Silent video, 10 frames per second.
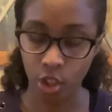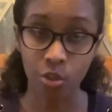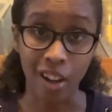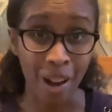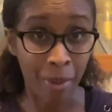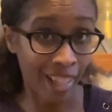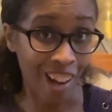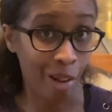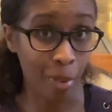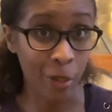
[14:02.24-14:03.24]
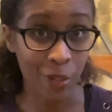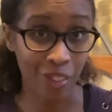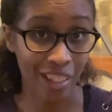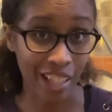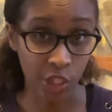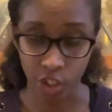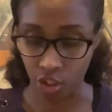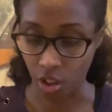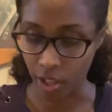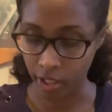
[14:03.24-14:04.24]
to not buy compost for next year's
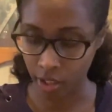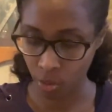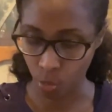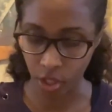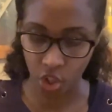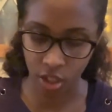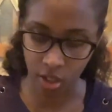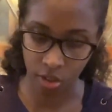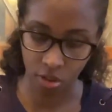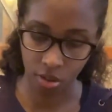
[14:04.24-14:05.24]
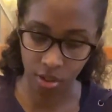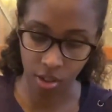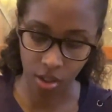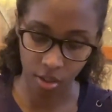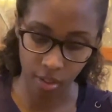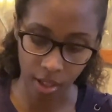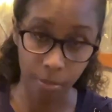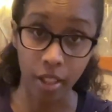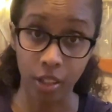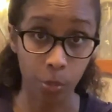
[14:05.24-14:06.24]
garden, which is
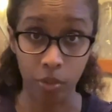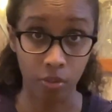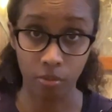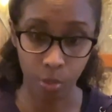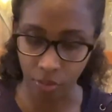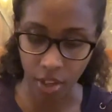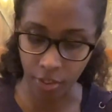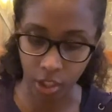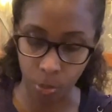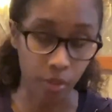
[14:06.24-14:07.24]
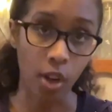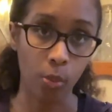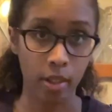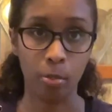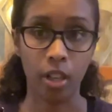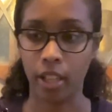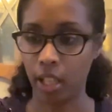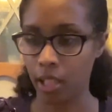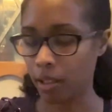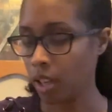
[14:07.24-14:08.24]
something that we've never done. We've always brought it
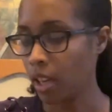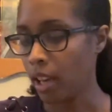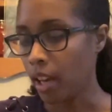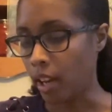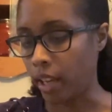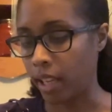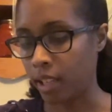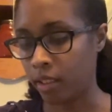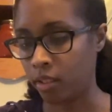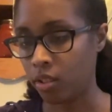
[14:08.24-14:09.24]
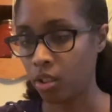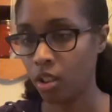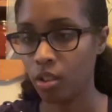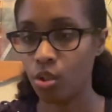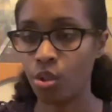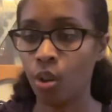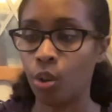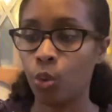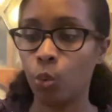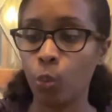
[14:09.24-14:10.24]
in. And
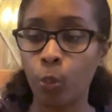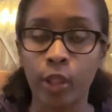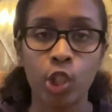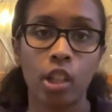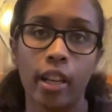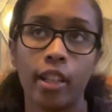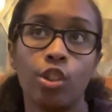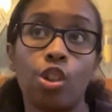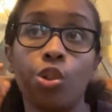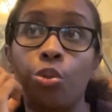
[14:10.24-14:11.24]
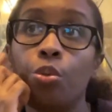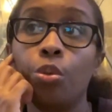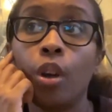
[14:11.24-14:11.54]
so we're trying to,